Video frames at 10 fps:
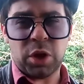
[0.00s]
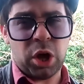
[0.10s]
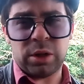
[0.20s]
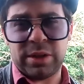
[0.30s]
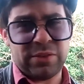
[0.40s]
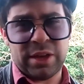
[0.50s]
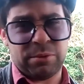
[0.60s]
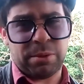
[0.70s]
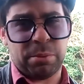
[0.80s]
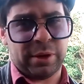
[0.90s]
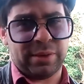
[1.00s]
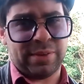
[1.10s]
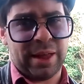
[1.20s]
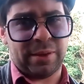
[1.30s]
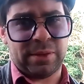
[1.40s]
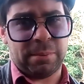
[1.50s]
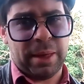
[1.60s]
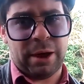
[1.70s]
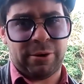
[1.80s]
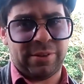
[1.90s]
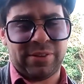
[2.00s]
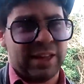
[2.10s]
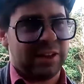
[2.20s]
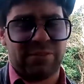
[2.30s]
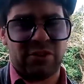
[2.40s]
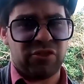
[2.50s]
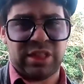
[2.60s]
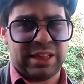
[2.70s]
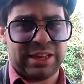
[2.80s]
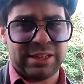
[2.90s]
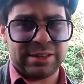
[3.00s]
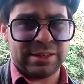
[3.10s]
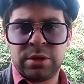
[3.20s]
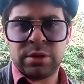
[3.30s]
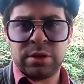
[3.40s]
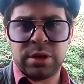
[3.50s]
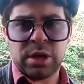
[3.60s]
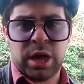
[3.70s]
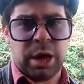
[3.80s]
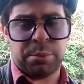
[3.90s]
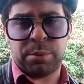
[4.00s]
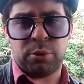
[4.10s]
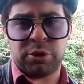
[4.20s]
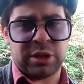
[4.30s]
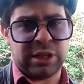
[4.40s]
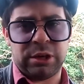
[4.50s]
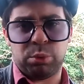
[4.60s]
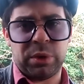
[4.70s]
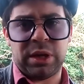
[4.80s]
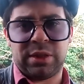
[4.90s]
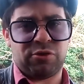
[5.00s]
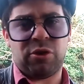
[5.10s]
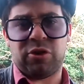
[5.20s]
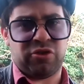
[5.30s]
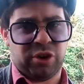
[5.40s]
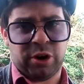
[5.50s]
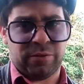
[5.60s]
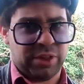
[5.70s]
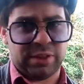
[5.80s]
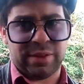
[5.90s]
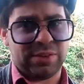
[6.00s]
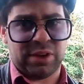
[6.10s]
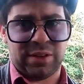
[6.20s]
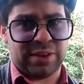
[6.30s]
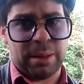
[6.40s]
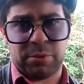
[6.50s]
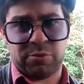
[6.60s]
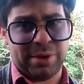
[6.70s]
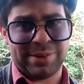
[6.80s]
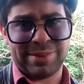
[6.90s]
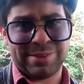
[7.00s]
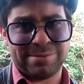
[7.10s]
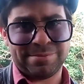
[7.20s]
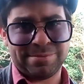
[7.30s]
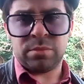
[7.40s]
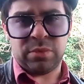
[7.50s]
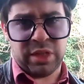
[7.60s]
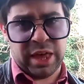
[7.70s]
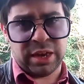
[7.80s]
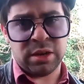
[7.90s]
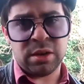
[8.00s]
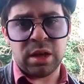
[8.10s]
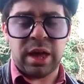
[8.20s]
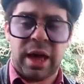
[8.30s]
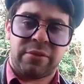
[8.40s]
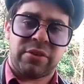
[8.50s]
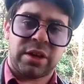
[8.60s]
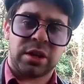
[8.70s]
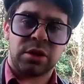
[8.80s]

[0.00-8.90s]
all he did was point out the apparent inefficiency and purportedly weak structure of the existing establishment. Then, having